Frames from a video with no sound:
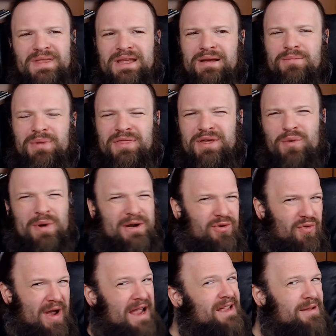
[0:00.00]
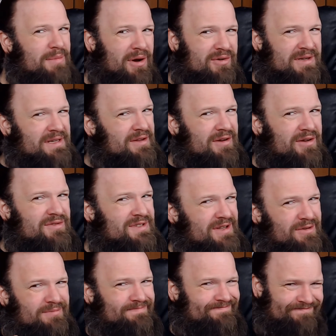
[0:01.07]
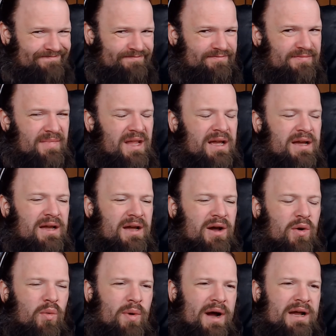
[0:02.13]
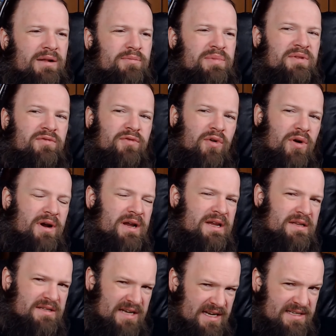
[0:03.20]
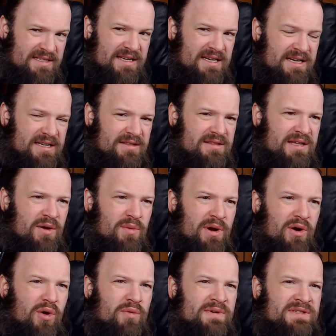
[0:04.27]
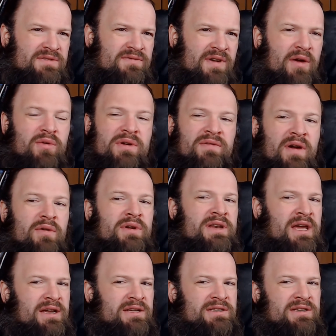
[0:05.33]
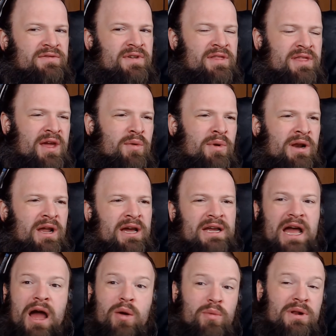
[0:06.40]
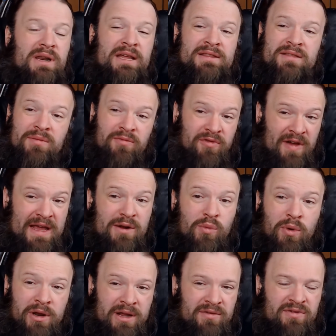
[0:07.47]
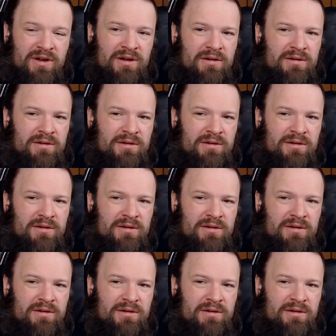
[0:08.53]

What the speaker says: But they were crying about it, you know, so, While before tasting it, they were always very, very negative, and they were like, I will let them fail, whatever.